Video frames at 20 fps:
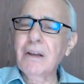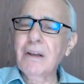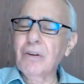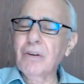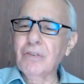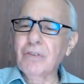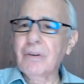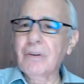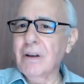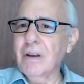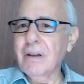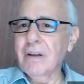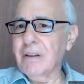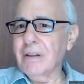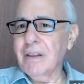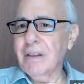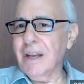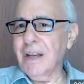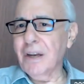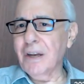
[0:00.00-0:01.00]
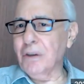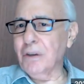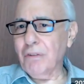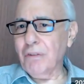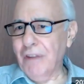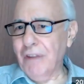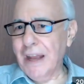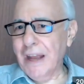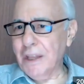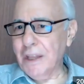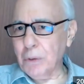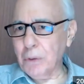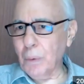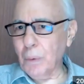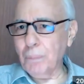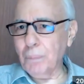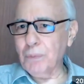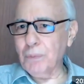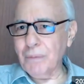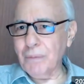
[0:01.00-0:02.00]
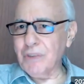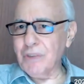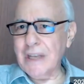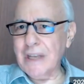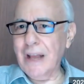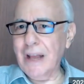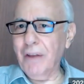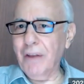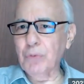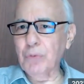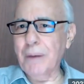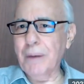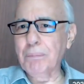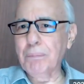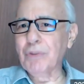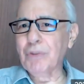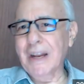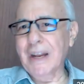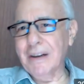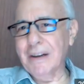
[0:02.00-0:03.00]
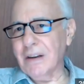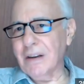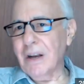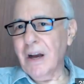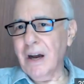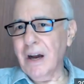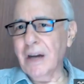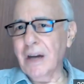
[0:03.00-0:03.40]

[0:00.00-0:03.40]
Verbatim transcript: there's uh, the interfaith groups themselves represent